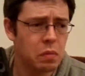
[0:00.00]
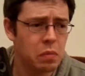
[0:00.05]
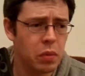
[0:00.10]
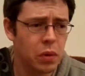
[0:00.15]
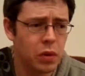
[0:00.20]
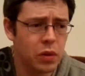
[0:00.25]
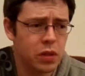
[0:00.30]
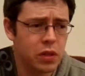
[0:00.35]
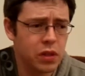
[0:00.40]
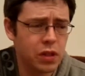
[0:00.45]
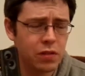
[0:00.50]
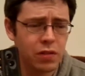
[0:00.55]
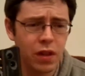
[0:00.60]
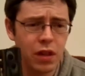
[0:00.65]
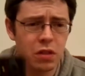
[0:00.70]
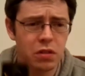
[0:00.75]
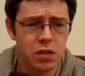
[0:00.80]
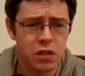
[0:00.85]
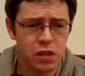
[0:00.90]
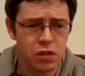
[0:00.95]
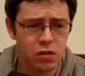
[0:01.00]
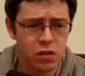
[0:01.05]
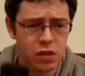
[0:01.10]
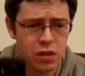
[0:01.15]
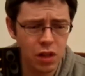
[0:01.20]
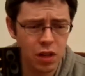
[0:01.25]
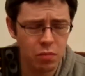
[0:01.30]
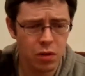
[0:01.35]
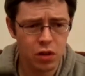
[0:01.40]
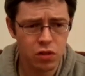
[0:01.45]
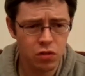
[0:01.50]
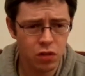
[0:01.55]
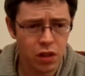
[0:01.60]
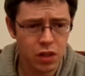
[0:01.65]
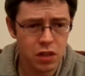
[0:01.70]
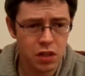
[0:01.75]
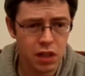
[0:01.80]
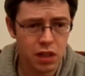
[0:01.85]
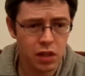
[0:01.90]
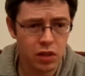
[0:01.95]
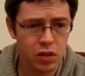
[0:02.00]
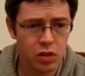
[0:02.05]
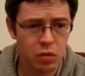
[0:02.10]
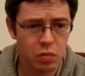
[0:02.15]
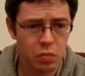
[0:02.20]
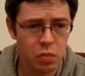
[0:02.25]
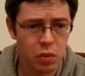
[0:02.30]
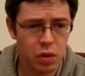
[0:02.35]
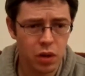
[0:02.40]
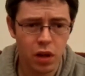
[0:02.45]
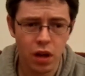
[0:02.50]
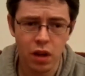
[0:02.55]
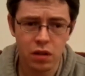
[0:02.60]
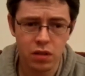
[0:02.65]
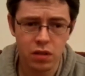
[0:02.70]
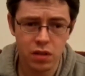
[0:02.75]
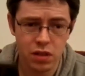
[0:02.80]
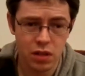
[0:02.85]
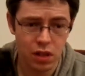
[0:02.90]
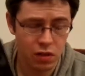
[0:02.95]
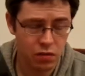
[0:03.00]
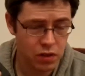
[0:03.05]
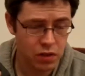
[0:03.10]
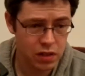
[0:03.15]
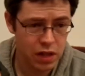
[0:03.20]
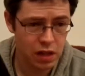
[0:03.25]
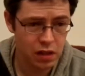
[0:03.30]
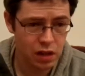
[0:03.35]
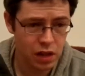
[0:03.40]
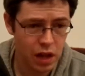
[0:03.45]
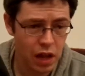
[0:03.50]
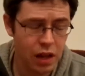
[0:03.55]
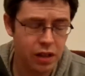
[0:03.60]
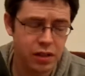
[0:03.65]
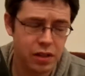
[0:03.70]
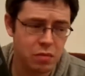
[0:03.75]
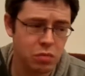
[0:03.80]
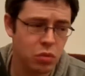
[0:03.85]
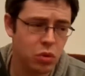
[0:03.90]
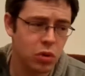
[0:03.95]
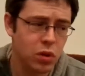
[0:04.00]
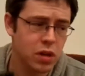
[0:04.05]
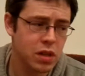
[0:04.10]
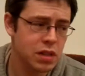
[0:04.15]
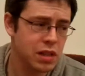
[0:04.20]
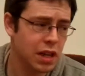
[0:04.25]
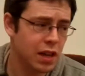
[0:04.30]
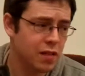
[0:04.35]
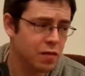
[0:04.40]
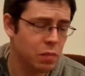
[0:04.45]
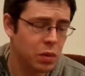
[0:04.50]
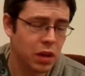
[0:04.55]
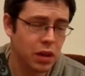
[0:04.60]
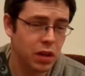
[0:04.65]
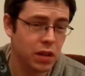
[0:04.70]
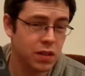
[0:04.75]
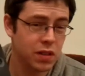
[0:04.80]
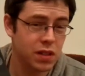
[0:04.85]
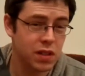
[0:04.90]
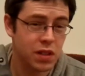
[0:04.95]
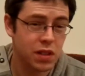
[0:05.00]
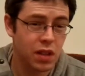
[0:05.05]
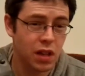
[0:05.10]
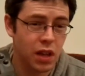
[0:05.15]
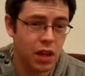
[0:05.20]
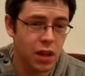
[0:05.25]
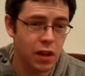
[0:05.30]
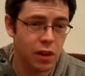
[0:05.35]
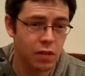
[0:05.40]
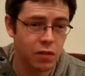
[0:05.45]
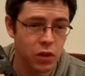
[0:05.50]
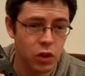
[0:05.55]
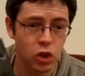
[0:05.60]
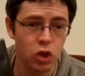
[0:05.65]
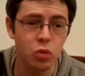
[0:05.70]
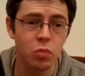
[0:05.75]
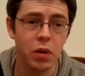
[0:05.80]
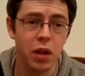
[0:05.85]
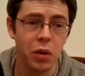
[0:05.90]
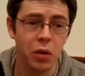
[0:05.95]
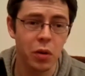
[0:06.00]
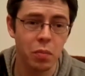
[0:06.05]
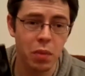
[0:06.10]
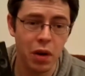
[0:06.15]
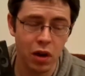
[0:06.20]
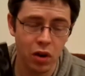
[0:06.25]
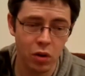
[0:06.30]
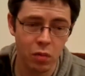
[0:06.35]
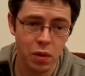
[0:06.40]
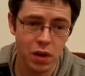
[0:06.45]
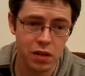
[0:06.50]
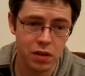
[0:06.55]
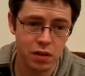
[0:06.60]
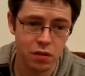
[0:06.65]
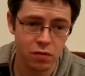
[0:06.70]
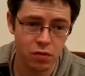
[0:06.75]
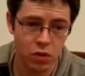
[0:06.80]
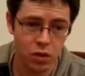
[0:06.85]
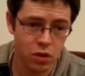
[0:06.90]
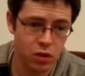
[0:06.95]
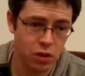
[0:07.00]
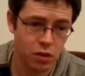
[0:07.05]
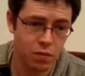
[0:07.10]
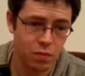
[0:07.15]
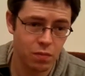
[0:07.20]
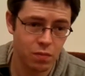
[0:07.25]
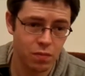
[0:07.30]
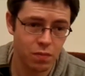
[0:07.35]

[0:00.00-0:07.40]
But if anyone's interested, I might try and dig it up, see if he's has any more he's left, because if you do play with a power-based converter